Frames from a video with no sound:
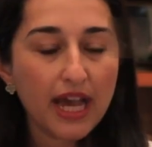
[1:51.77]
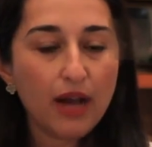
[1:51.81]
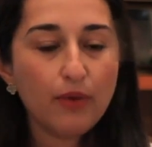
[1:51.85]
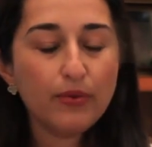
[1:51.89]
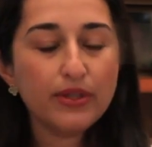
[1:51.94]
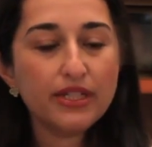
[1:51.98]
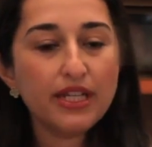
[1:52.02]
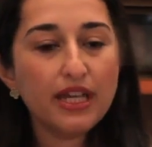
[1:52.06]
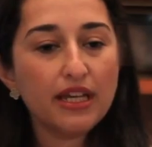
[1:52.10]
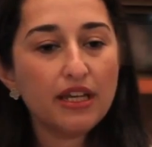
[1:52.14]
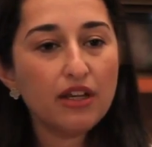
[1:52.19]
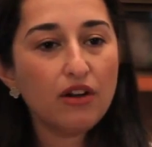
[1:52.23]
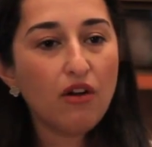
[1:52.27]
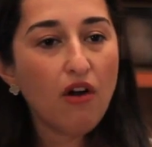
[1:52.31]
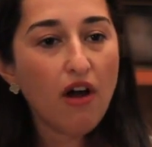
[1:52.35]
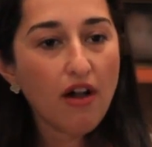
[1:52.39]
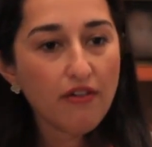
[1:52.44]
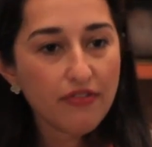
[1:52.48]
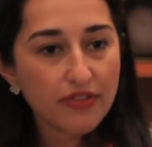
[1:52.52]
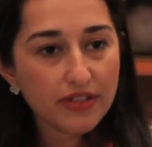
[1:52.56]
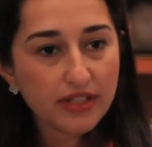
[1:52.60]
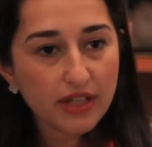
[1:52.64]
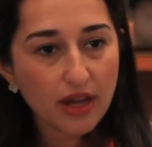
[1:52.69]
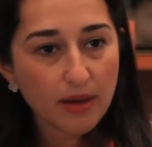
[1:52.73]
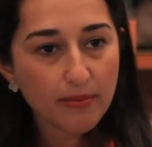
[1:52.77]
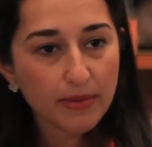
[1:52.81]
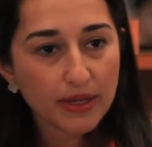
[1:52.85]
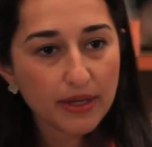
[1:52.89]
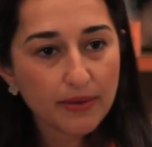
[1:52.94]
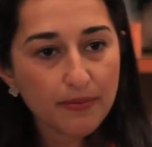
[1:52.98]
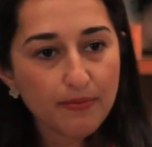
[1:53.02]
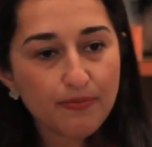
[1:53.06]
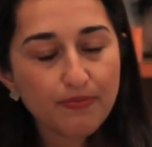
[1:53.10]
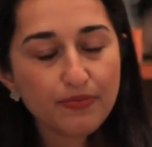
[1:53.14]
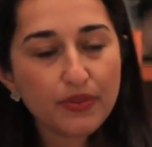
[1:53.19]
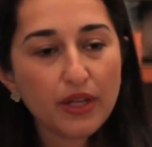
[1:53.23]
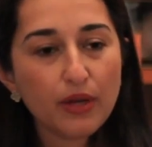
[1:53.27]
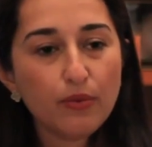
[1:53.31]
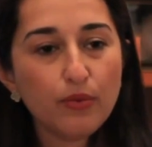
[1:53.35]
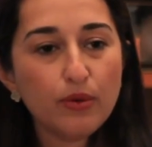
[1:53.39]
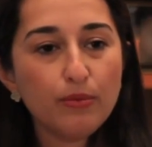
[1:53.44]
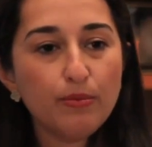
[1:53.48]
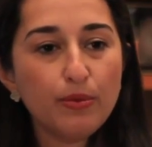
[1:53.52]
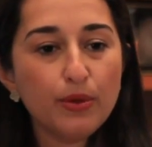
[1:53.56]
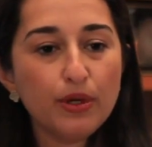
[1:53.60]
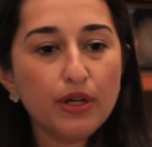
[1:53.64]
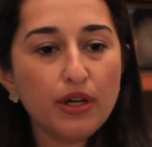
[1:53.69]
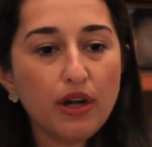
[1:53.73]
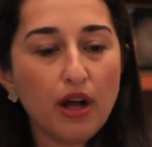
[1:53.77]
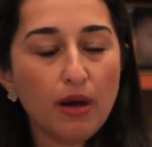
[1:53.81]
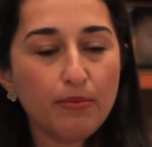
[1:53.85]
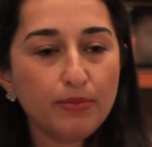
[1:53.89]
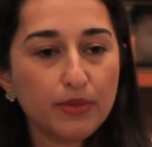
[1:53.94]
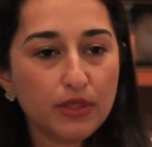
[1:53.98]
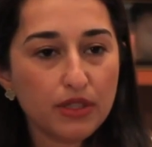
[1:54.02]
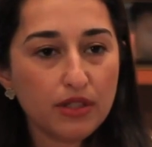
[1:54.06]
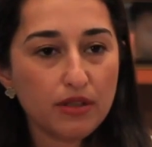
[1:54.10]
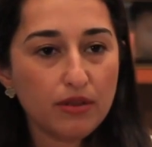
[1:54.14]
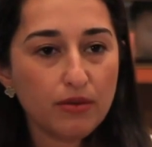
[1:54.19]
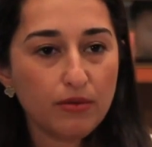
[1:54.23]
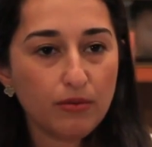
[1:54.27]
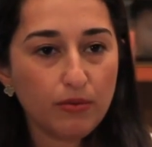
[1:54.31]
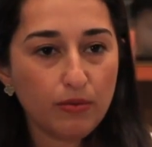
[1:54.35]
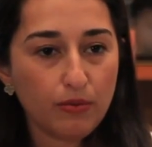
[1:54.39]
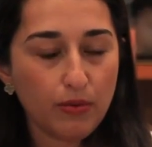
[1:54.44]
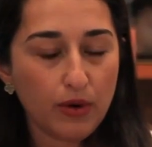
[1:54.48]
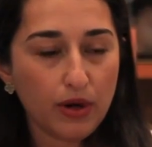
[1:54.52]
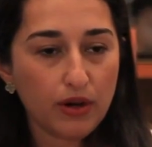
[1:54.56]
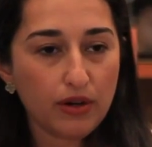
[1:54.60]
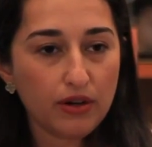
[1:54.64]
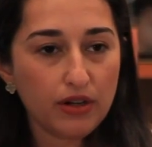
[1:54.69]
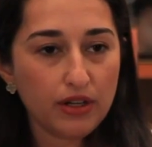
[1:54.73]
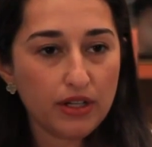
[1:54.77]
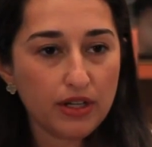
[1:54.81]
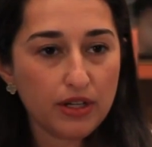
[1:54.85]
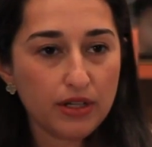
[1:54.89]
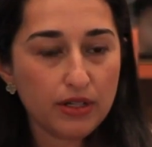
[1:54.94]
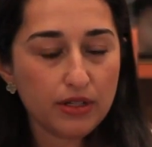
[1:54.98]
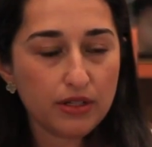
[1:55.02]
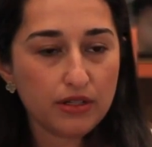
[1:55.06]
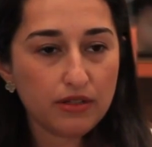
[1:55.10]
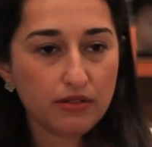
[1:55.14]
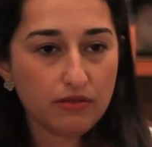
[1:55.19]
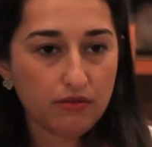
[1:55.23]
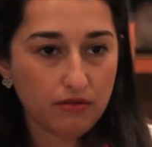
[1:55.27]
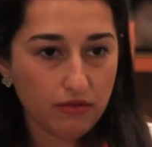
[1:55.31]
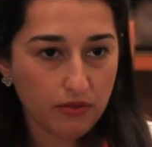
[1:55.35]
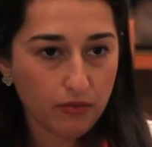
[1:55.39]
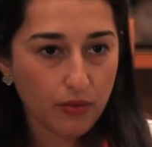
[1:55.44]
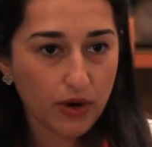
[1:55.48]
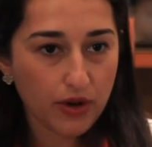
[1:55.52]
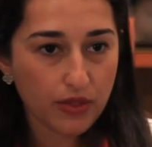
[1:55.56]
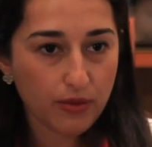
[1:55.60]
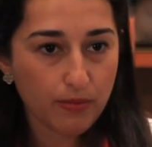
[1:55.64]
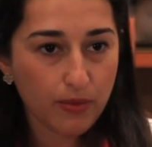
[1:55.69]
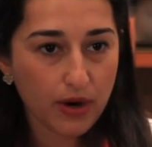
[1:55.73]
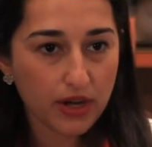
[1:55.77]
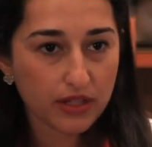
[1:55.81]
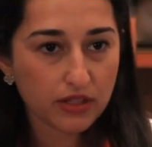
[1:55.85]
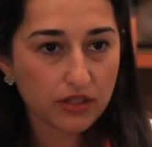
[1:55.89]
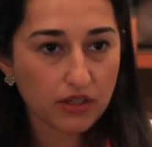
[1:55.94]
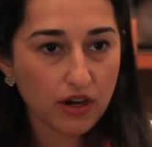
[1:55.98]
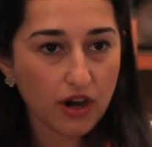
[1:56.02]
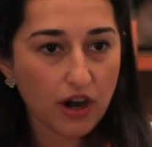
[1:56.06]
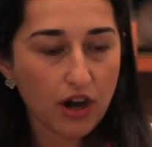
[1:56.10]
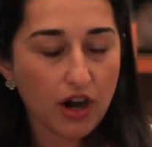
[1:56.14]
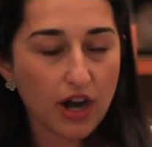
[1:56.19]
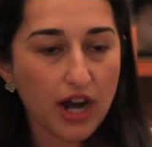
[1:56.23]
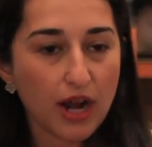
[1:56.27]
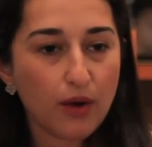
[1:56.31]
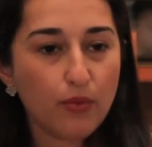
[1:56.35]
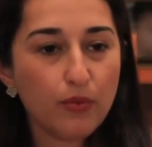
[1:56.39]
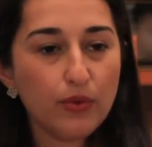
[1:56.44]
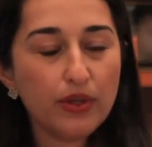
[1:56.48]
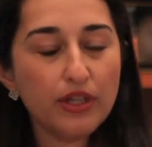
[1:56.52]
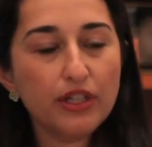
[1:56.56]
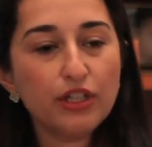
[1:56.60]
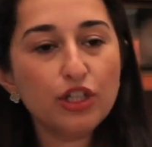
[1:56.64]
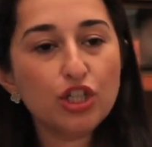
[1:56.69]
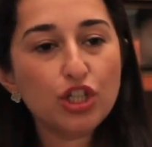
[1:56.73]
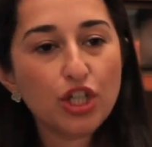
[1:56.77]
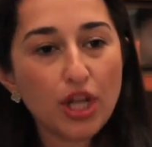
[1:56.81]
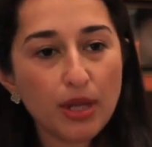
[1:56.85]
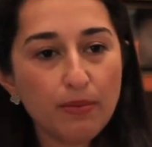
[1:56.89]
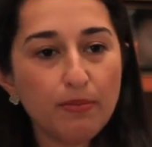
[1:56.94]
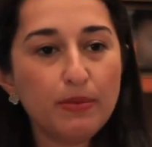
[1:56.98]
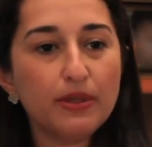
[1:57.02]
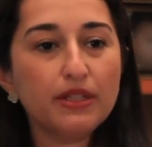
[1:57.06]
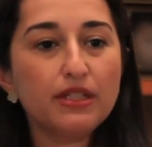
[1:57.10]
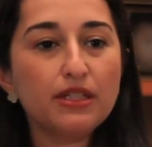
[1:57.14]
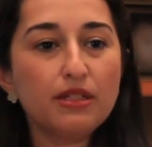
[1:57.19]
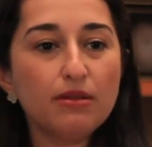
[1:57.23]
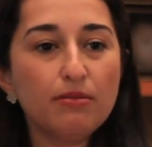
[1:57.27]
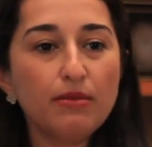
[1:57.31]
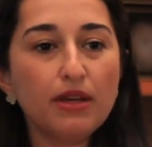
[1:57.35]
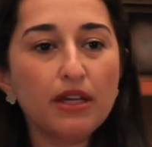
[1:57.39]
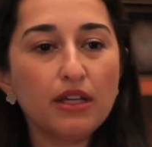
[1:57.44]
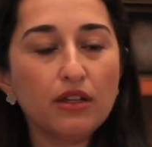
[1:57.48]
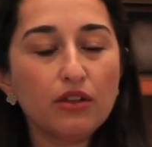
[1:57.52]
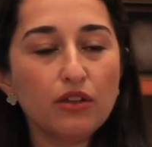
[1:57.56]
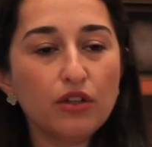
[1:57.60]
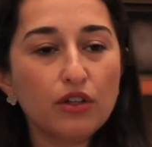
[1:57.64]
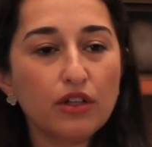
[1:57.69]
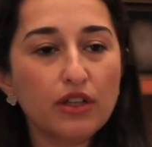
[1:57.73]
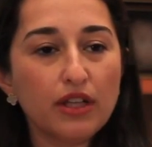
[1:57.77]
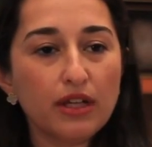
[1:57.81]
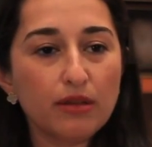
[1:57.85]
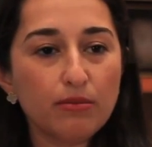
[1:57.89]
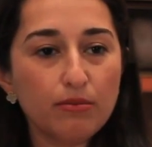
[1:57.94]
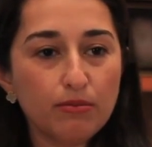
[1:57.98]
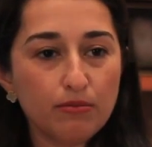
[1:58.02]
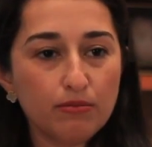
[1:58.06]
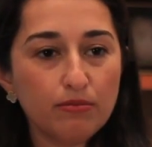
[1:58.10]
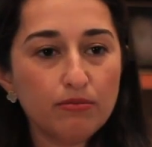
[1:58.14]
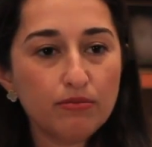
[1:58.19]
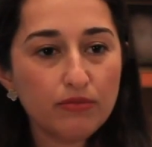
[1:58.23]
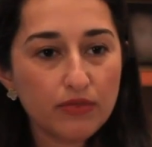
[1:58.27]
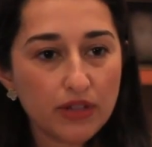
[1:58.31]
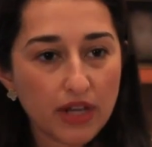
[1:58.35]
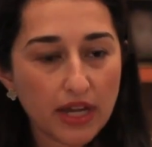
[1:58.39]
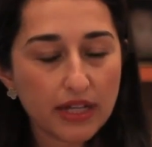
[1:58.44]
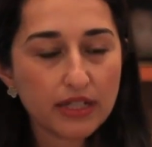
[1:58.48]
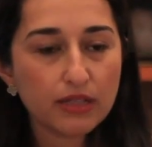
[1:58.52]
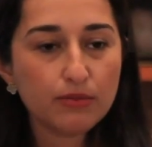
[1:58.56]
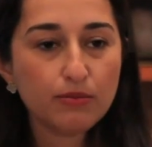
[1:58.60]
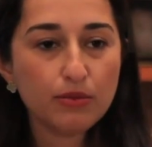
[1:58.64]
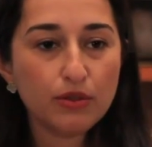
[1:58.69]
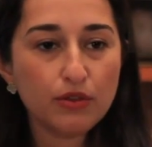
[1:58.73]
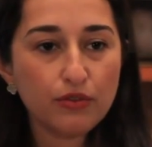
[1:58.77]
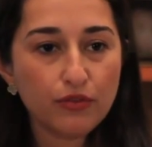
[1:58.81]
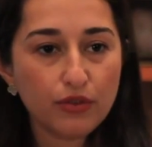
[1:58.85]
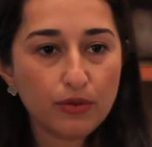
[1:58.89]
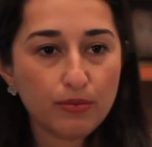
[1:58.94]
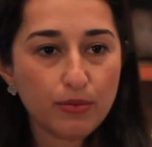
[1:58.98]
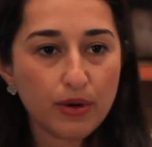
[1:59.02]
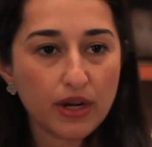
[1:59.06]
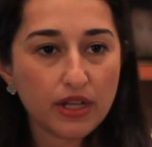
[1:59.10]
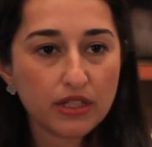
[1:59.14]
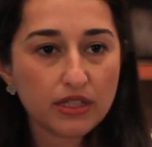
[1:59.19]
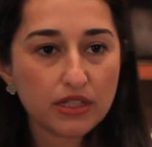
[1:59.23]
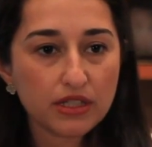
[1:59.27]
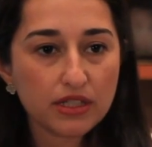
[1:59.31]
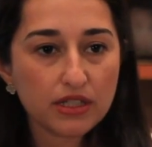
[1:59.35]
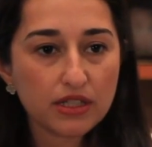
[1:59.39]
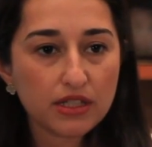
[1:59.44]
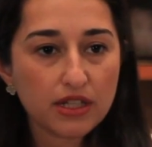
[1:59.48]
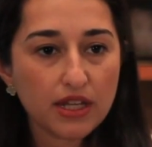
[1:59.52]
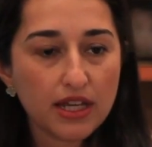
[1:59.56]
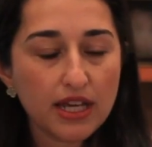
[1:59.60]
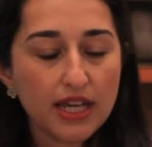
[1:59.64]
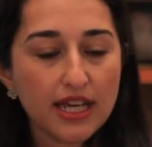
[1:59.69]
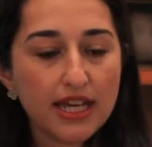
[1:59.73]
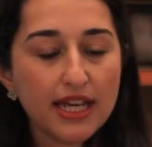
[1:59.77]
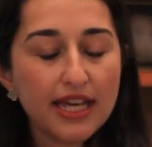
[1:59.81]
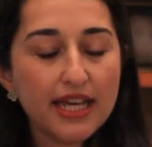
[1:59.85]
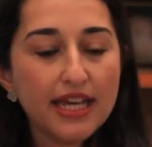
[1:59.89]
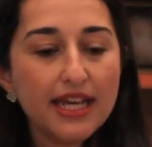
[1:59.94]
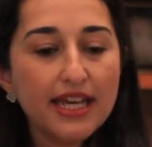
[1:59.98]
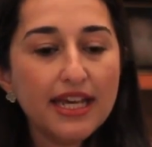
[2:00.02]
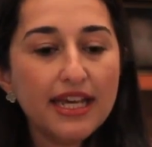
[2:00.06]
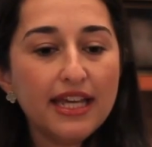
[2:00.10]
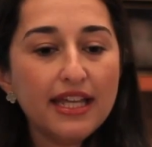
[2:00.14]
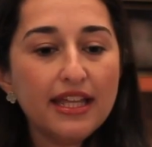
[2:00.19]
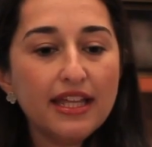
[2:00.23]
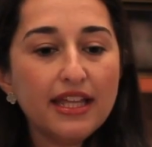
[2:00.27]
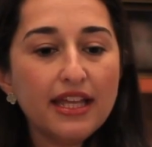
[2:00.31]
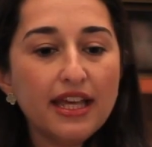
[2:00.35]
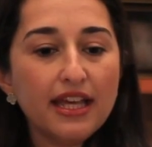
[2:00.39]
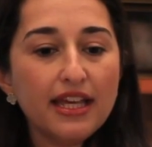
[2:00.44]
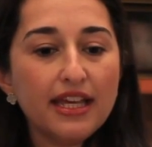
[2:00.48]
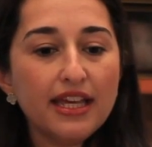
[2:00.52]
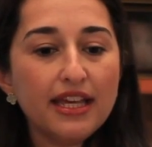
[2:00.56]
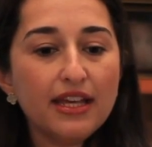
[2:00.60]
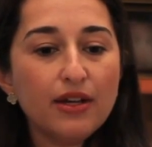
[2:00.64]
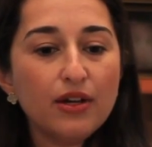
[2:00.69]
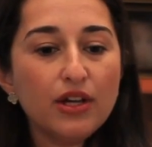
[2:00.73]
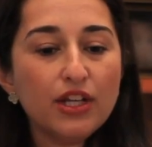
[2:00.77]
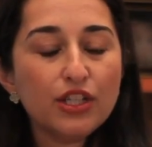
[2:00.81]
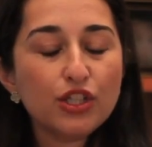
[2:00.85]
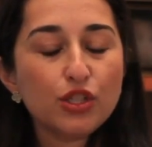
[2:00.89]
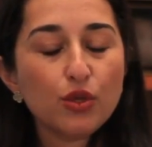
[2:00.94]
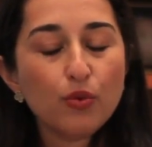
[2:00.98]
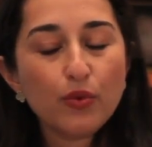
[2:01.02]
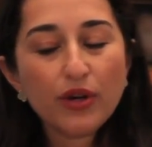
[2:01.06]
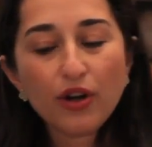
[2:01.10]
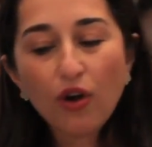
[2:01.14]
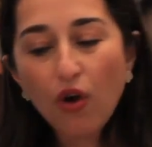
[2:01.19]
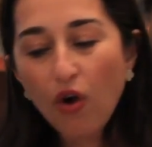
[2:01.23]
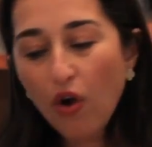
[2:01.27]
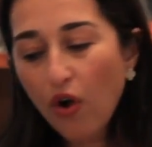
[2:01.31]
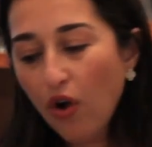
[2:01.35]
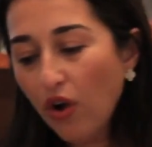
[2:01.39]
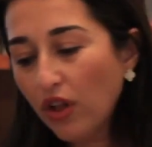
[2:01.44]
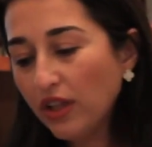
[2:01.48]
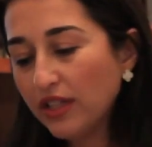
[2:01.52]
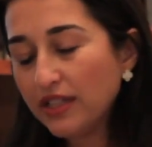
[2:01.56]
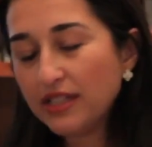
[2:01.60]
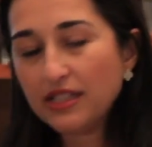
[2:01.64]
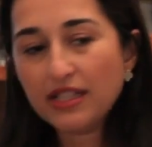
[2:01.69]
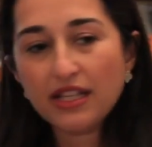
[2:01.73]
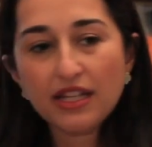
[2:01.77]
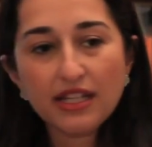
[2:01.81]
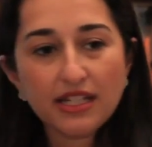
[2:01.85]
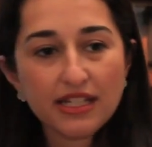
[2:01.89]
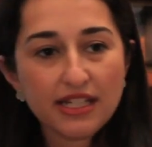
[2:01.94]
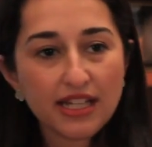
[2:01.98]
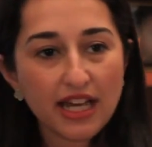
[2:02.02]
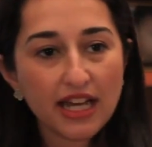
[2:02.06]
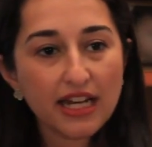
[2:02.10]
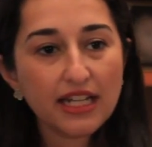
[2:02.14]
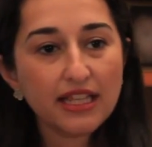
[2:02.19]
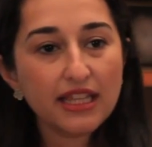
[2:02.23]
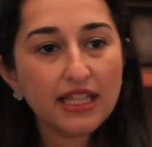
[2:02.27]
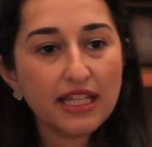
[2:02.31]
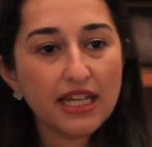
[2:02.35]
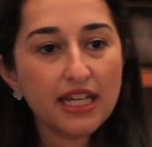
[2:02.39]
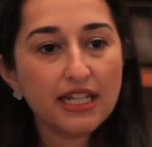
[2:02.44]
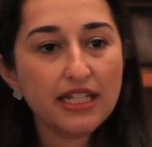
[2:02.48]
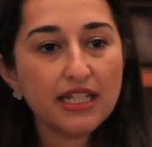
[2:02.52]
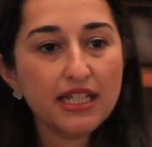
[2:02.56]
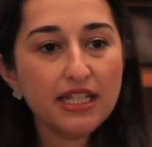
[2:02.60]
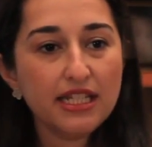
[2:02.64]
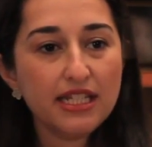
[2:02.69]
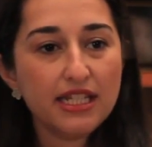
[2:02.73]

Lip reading: and we take it off the tummy and we put it up to where the breasts are, and we shape it to make it look like nice, beautiful breasts. So when all is said and done at the